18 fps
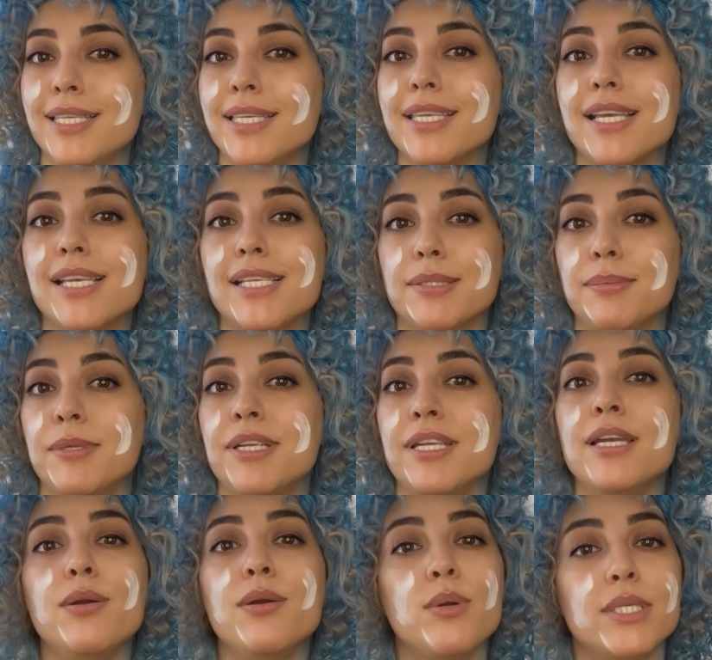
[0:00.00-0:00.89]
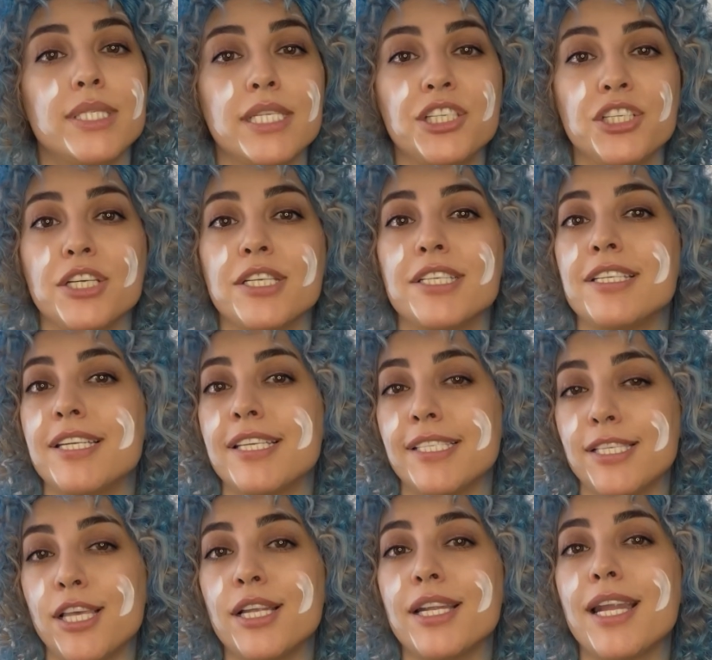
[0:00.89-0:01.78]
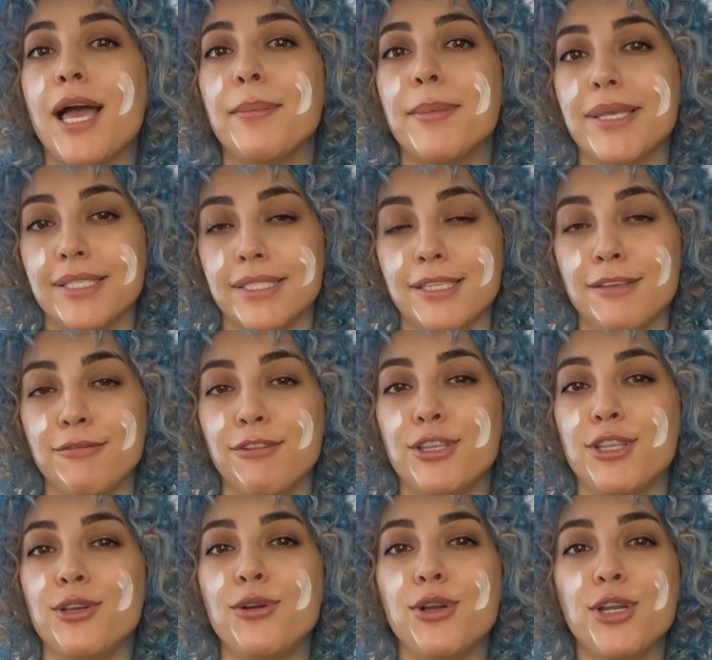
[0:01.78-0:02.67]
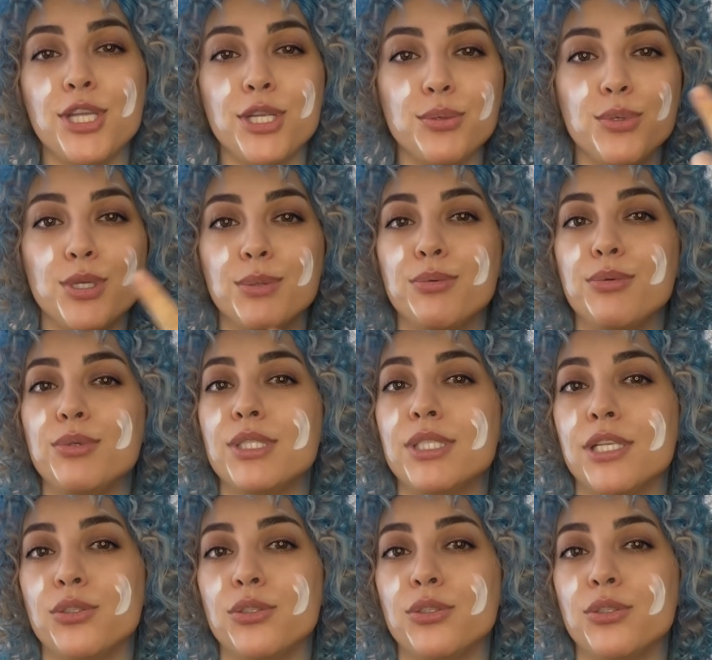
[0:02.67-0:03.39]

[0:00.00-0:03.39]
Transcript: it's also a good idea to use an oxygenating spray.